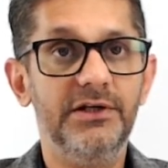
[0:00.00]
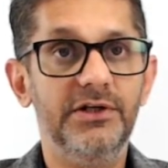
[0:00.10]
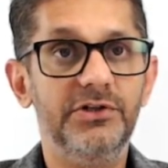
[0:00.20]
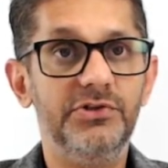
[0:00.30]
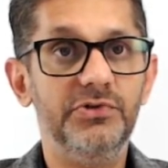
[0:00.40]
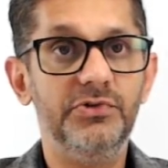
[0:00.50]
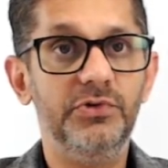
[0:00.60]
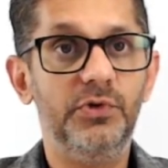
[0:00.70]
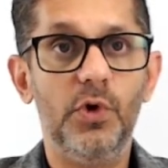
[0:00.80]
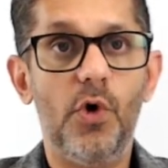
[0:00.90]
to
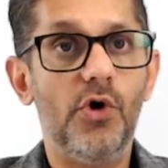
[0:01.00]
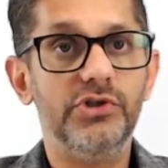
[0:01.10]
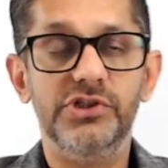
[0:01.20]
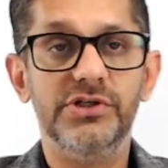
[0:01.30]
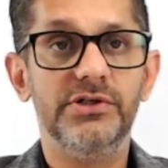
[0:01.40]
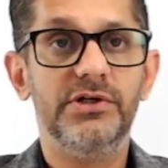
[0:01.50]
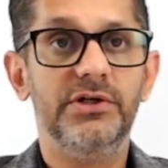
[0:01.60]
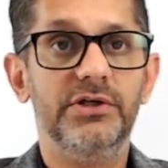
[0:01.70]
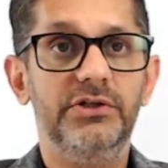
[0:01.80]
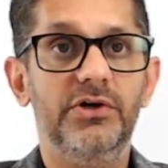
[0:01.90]
lodge
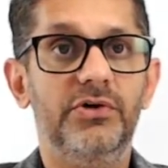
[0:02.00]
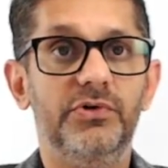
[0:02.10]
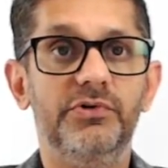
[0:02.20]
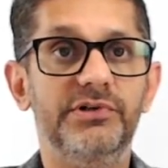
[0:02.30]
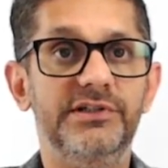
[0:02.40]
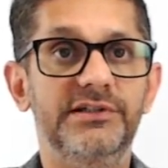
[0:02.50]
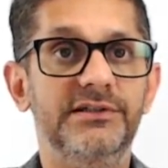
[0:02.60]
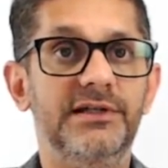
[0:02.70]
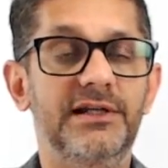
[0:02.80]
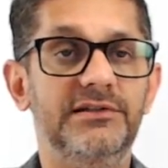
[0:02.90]
your
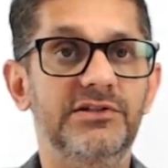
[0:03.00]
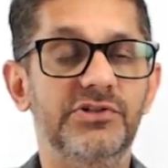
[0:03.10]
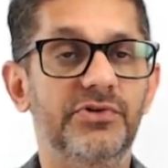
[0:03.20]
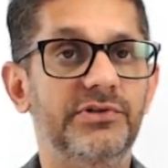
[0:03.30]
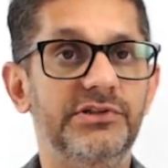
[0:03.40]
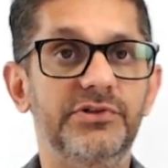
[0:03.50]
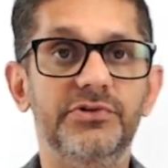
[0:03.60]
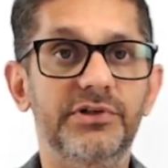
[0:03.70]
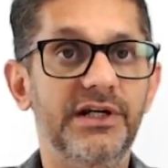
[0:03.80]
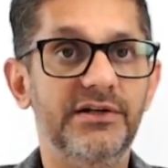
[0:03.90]
overseas health insurance. You
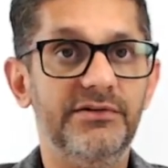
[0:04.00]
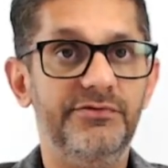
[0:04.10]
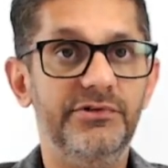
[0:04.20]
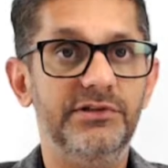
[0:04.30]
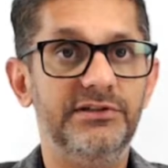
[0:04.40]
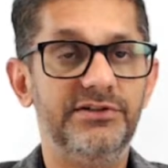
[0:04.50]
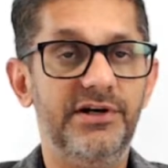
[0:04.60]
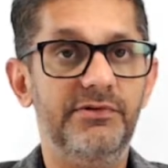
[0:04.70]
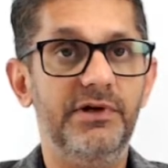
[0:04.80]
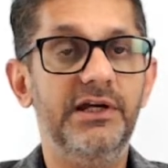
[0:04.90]
could get a refusal
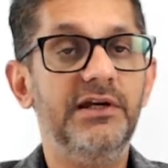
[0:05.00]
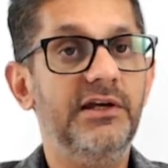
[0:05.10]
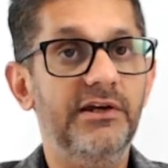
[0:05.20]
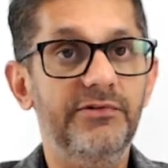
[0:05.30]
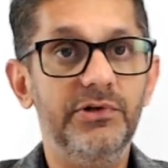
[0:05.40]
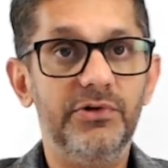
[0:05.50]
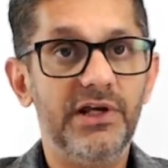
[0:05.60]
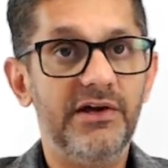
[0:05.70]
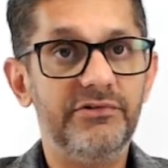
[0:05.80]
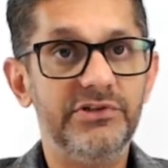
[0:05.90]
straight away. If you don't
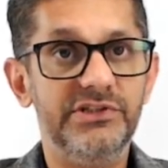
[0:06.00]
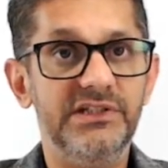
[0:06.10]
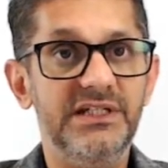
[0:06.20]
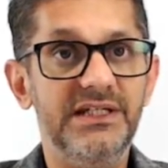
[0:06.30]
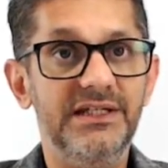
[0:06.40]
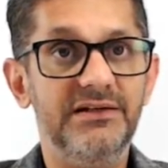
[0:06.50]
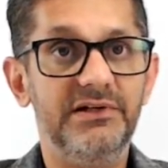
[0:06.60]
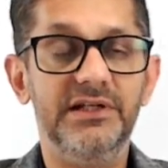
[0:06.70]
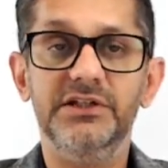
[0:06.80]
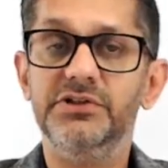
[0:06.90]
have your GTE
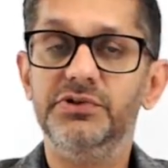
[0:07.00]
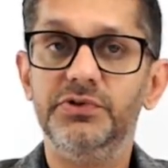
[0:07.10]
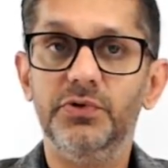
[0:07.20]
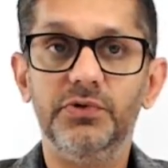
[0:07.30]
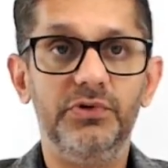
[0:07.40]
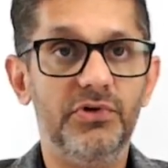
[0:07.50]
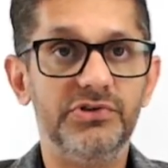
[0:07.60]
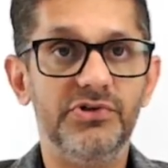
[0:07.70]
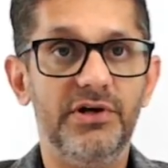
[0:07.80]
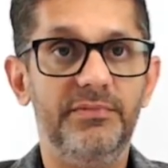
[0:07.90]
ready, don't
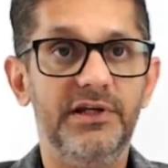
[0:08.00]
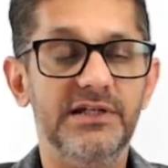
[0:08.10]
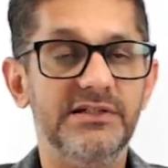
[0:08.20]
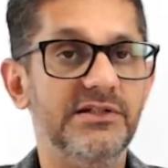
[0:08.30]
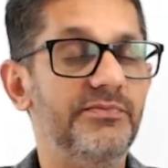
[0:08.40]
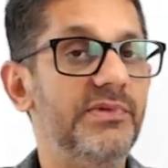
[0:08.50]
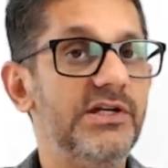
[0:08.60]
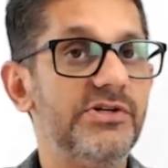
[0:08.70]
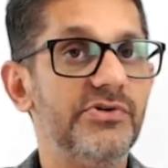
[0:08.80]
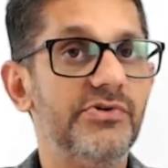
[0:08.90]
lodge your application. Make
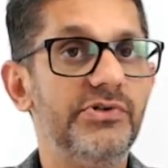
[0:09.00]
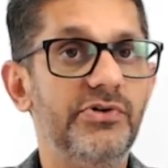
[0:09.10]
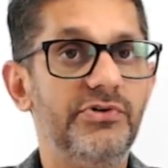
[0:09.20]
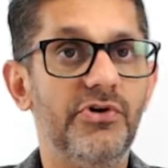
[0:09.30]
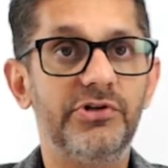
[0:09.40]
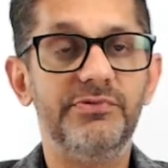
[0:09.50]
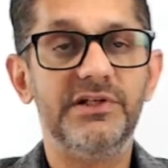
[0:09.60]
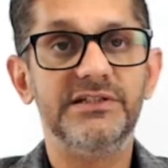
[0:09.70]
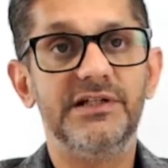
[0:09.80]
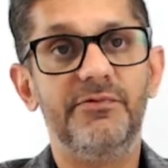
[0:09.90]
sure your
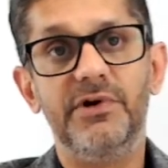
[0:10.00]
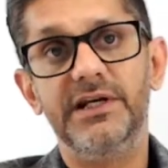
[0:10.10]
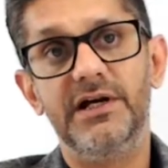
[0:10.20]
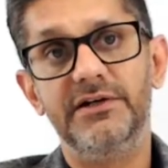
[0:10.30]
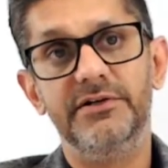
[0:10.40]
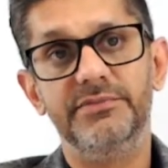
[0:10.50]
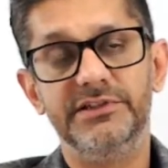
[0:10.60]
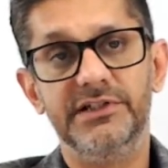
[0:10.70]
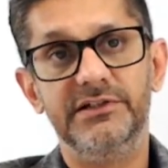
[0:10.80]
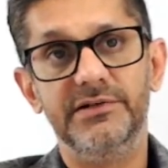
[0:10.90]
documents are
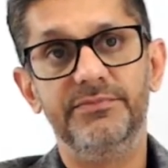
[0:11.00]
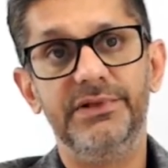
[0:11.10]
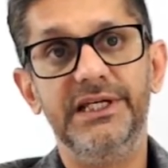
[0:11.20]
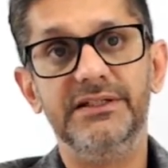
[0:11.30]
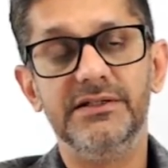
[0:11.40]
100% complete